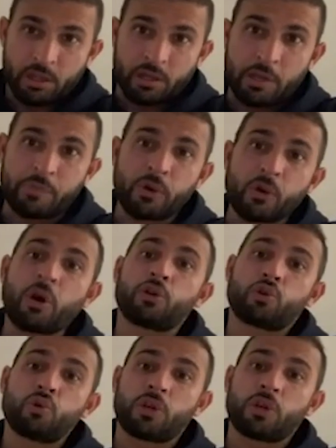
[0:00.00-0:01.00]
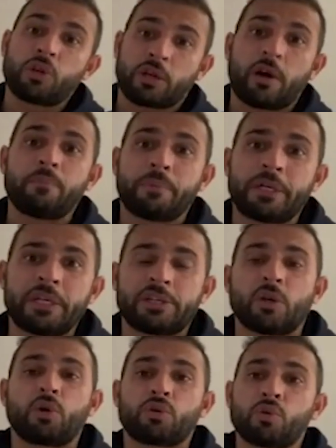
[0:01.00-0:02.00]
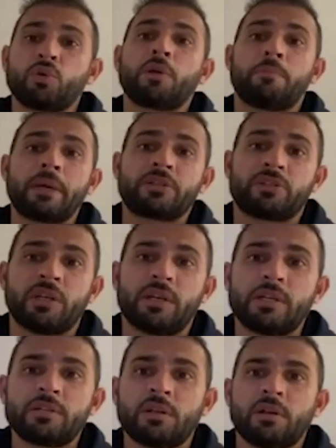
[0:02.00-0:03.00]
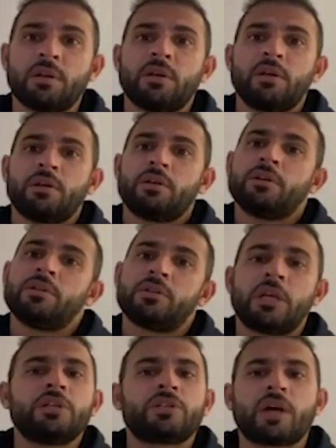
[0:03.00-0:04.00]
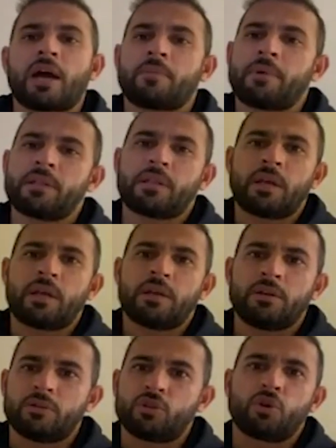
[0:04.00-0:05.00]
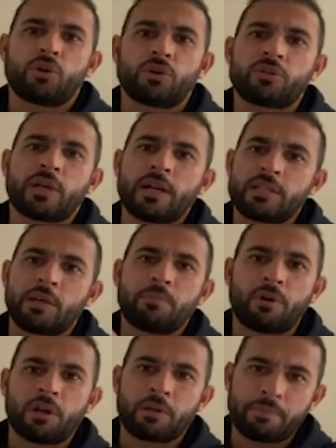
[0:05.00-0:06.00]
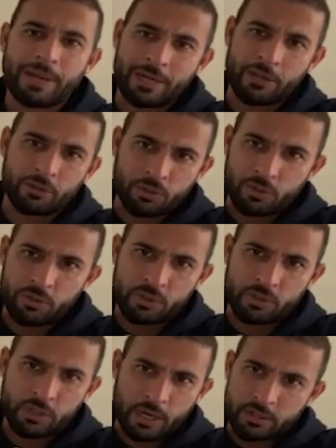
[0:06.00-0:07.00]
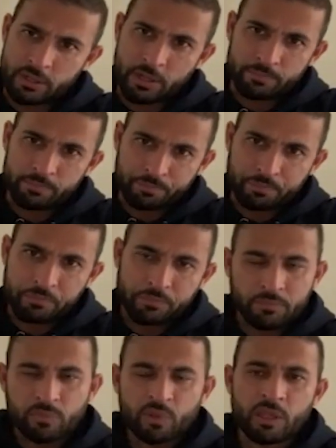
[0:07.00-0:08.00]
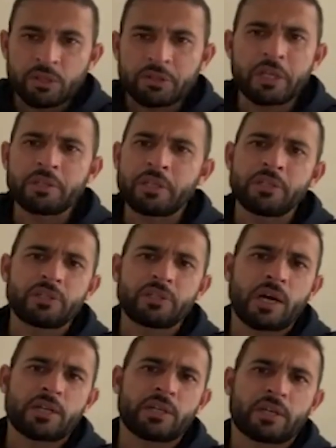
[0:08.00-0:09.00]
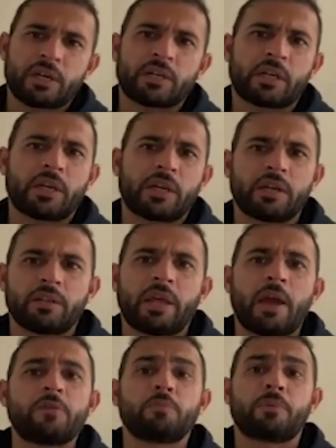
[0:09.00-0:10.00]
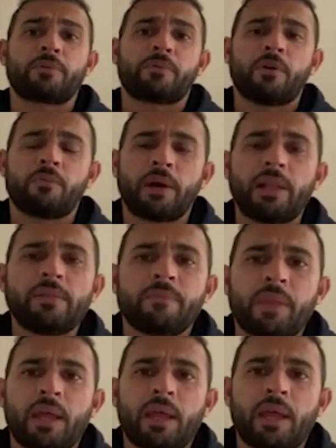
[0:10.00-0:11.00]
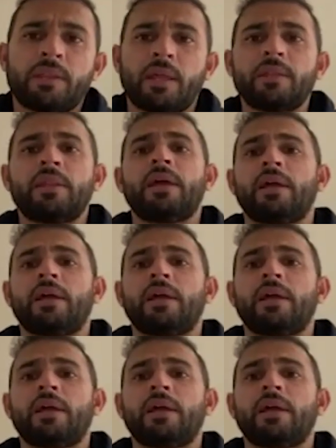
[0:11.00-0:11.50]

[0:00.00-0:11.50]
if you're going through the competition or through the big series, 3-4 bande dono side se, bowling batting dono side se, 3-3-4-4 karke they have to perform well, and then they,